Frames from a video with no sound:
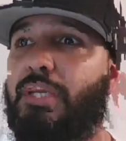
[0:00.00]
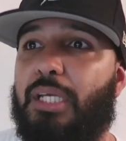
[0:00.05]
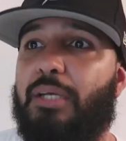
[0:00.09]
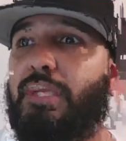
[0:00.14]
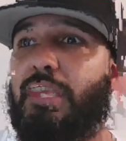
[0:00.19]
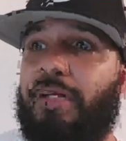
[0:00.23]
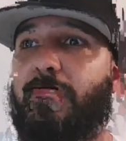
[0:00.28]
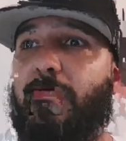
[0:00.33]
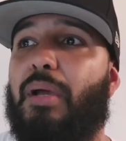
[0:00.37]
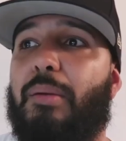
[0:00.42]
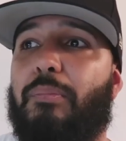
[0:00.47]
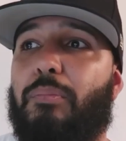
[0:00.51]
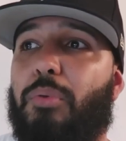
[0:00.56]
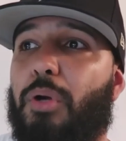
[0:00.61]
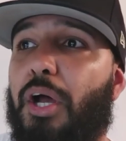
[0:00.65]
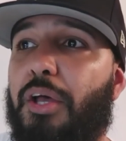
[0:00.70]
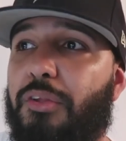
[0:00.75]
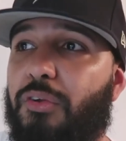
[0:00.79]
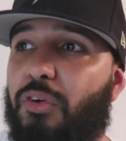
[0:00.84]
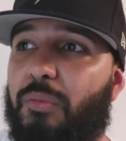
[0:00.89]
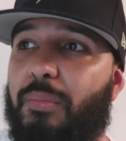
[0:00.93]
and I want to give it
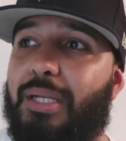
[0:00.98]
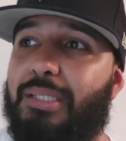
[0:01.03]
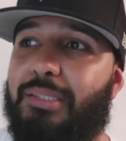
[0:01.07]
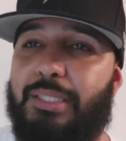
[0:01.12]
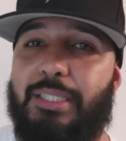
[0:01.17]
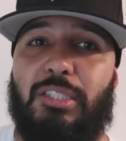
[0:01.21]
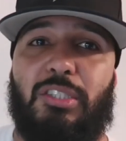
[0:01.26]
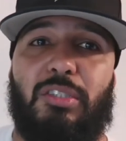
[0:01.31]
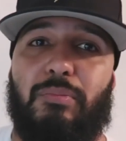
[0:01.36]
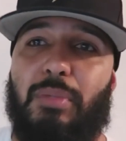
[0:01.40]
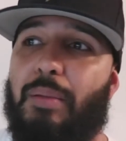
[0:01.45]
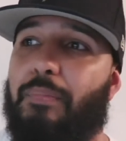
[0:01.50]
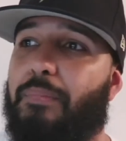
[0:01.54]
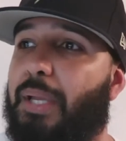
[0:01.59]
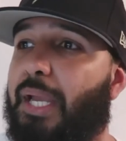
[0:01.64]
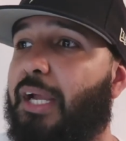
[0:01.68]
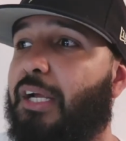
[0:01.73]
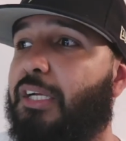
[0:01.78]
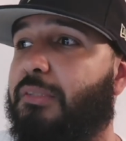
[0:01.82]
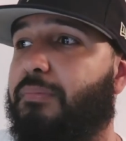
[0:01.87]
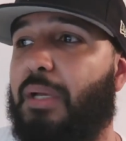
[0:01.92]
to my brother or my
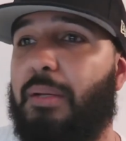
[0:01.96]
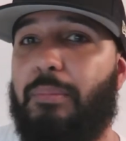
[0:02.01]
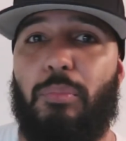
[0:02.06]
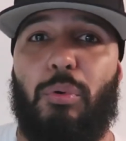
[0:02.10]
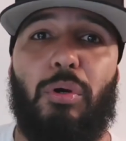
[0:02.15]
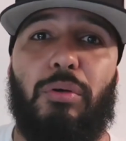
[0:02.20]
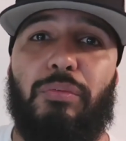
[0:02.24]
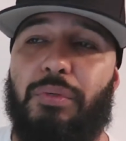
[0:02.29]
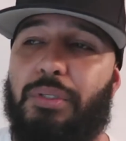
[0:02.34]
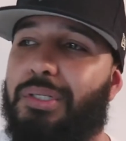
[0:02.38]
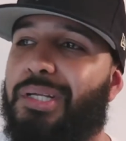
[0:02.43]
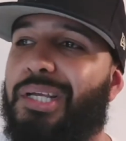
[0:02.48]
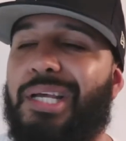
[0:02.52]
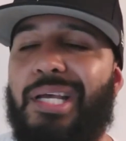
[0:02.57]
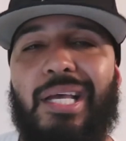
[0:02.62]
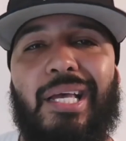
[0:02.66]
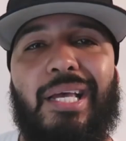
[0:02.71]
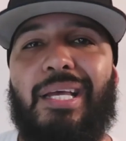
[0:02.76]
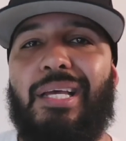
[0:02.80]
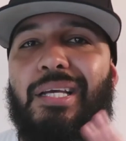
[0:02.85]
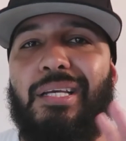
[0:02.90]
sister, my parents, my
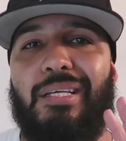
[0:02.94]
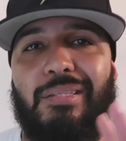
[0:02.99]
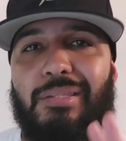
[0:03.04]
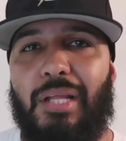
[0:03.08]
boyfriend.